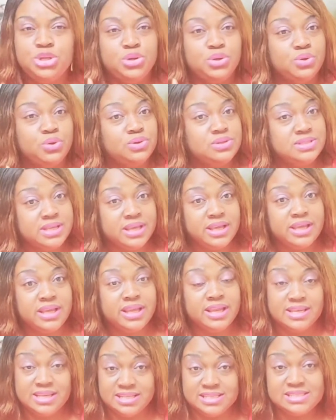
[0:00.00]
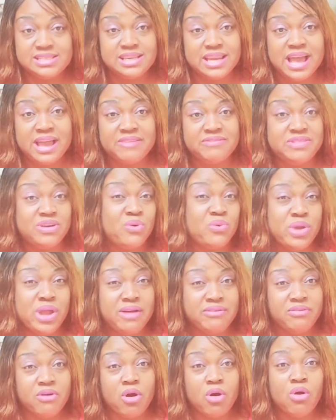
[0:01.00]
You'll see in this life that we
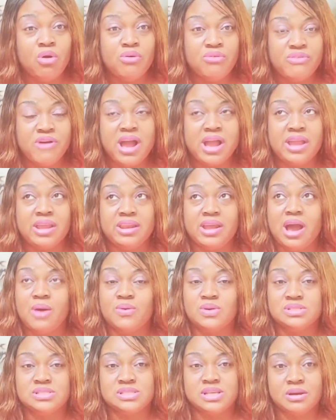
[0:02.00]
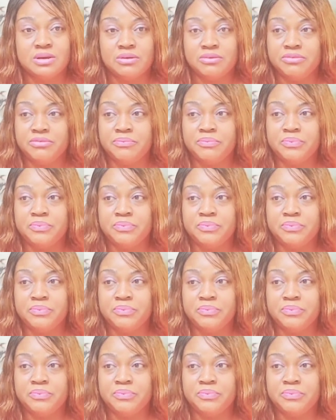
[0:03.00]
have all find ourselves.